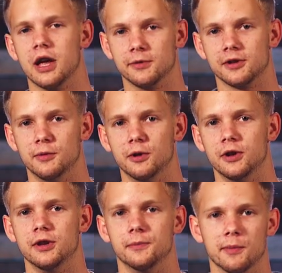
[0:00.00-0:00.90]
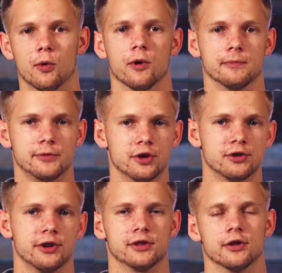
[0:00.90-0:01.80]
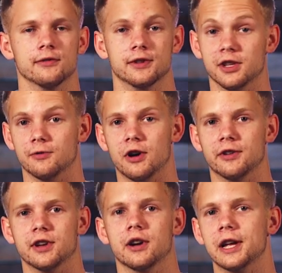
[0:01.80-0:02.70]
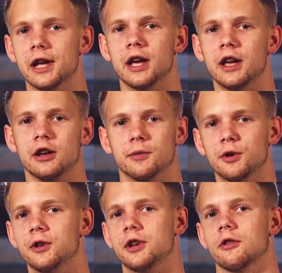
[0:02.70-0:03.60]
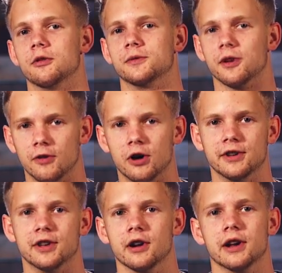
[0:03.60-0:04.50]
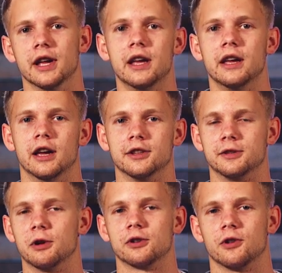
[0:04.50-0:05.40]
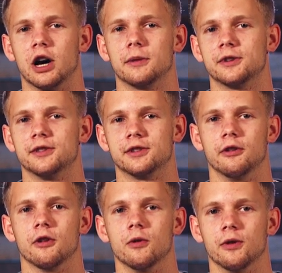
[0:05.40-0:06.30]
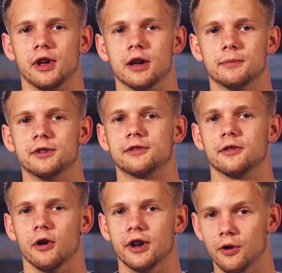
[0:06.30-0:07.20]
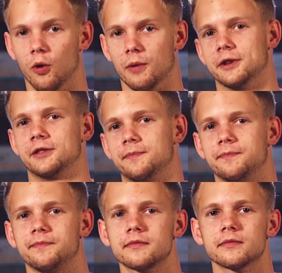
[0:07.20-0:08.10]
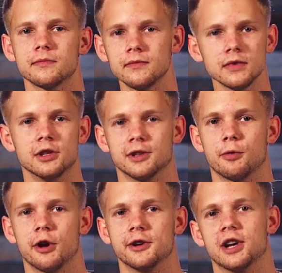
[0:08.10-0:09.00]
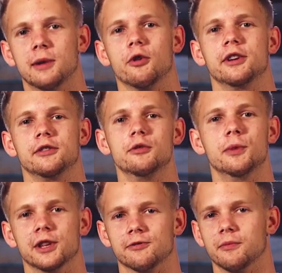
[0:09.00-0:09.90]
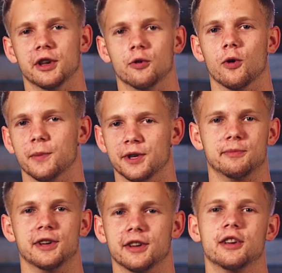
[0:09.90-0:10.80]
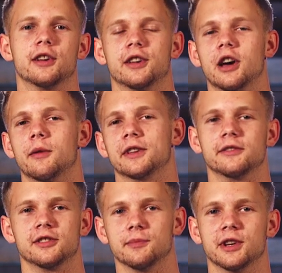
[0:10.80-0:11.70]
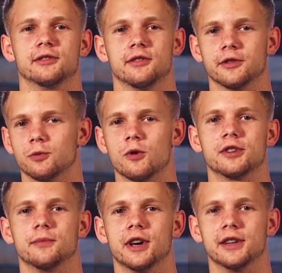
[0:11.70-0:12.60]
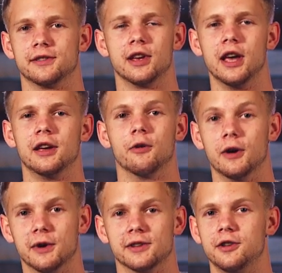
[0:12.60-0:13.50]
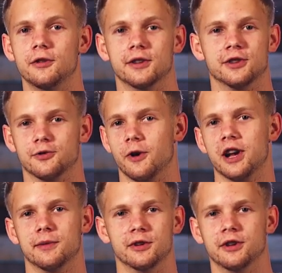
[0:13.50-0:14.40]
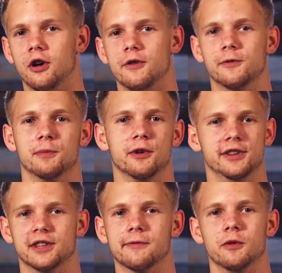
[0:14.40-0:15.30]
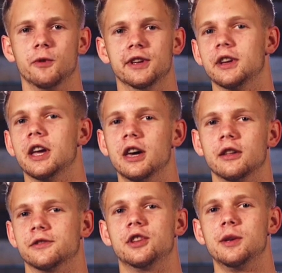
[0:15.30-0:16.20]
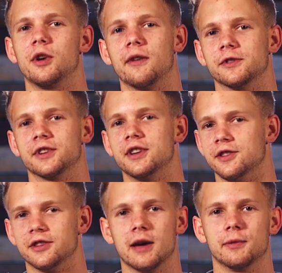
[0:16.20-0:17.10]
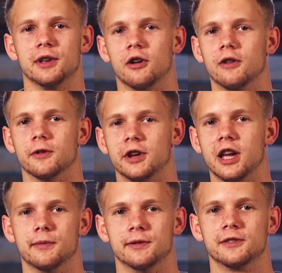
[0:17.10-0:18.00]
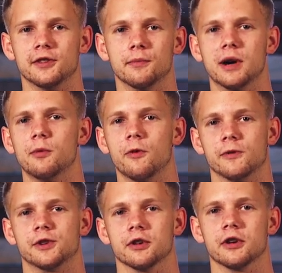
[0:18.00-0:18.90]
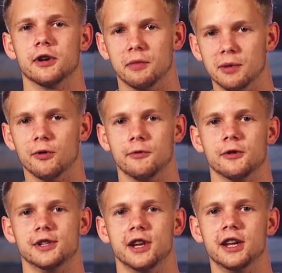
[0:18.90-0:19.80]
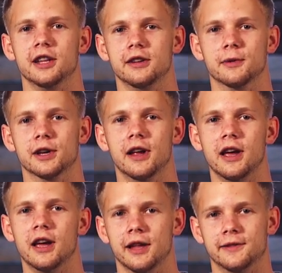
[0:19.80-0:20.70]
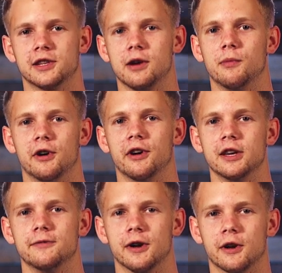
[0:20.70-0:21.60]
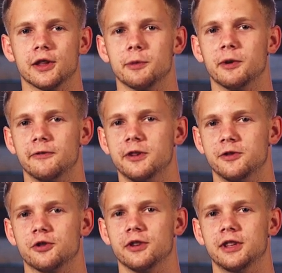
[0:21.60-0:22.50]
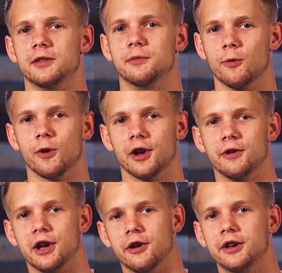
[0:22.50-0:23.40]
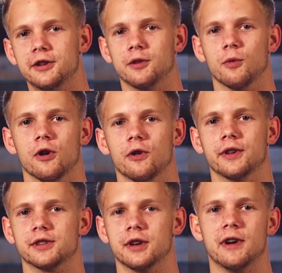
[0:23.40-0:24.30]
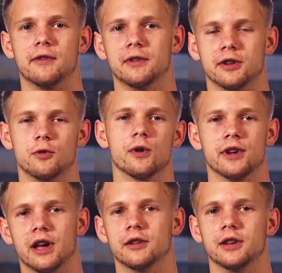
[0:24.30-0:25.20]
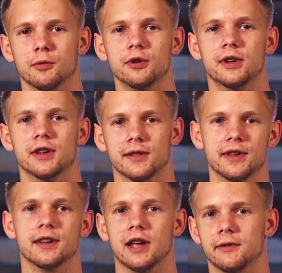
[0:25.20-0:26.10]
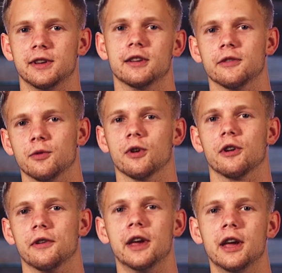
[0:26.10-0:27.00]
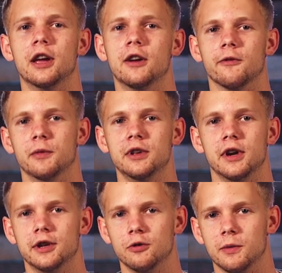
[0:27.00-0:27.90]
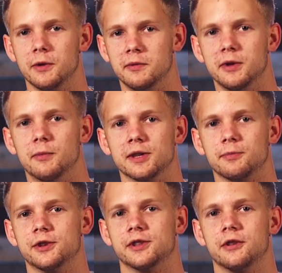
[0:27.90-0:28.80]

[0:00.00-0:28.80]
campus community, the more church-like service, is voluntary. Community groups are voluntary, and the spiritual options to grow on campus are enormous. There's a prayer chapel like two minutes from my dorm that I spent a ton of time at this semester. There's worship nights led by students just randomly all over the place every week. There's deep conversations happening all over campus. It's a bubble for sure, a bubble of Christianity, but at this time of my life, I'd rather have my faith strengthened before going out into the world instead of having it torn down and depleted and then having to enter the world. For me, I knew Liberty would be the best place